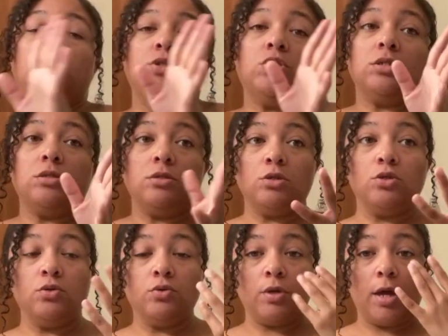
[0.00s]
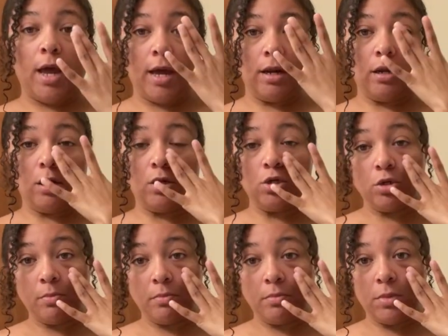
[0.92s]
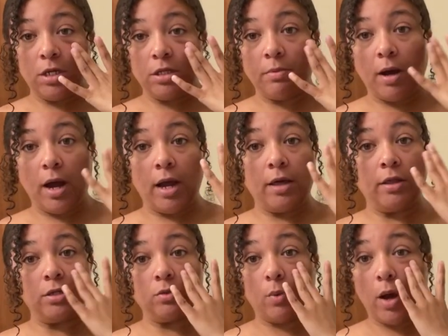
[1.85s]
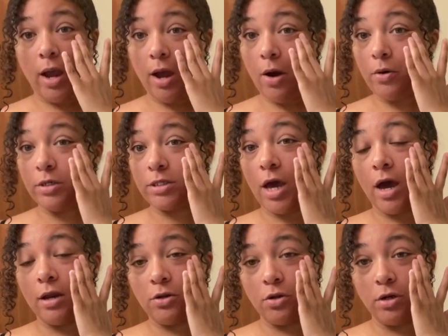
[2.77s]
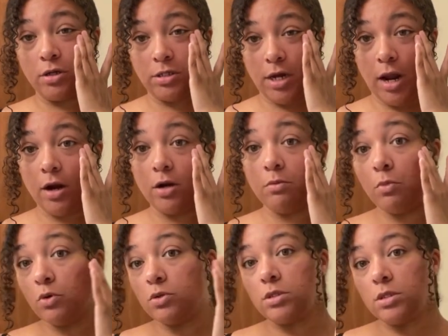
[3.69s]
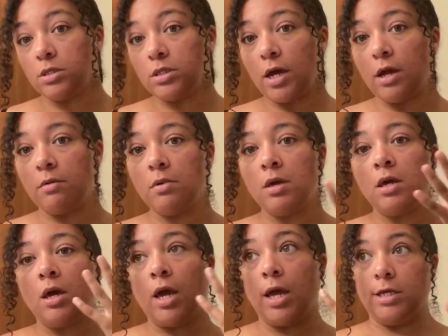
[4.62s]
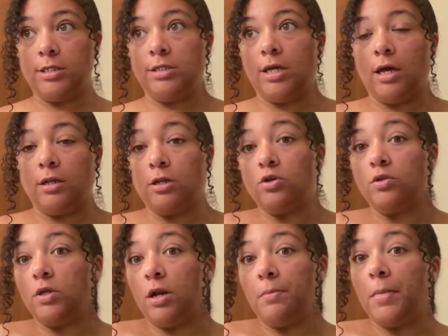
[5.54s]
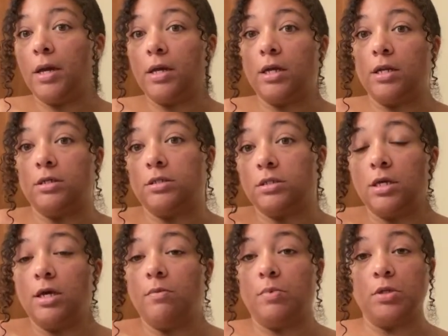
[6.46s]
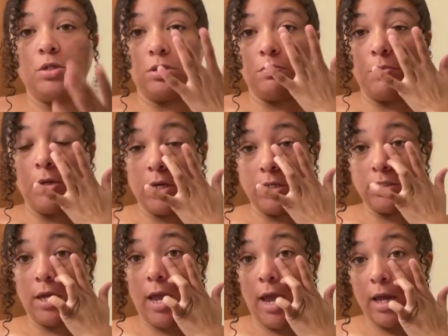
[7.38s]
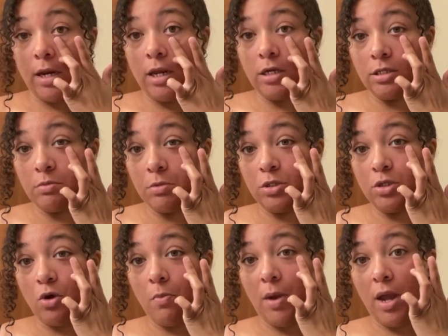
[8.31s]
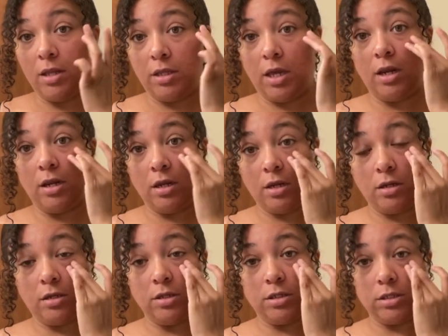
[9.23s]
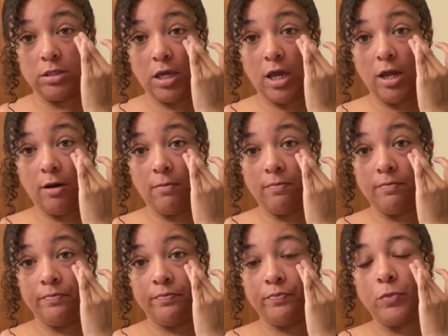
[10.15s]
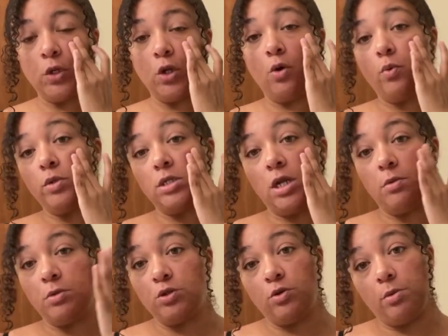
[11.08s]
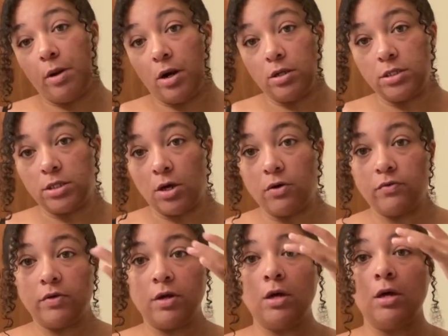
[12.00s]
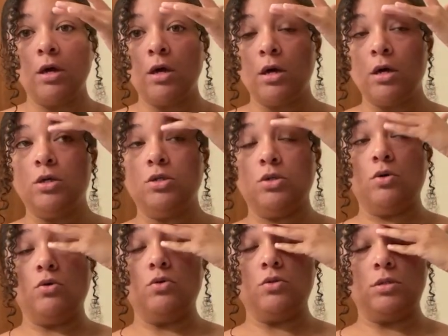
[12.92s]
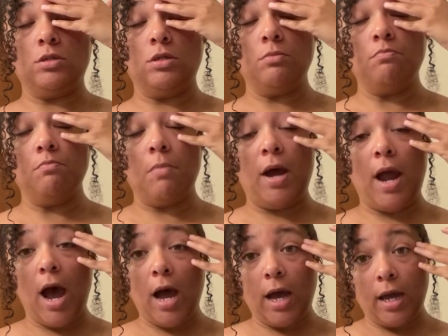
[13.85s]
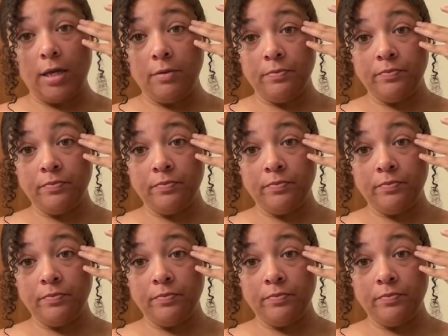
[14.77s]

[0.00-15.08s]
was just the truth. I had it underneath my eye. That's why I always kind of look tired most of the time. It's not literally that I'm not getting sleep. It's because I had eczema so bad that the skin, you know, wasn't able to repair itself. So it was my eye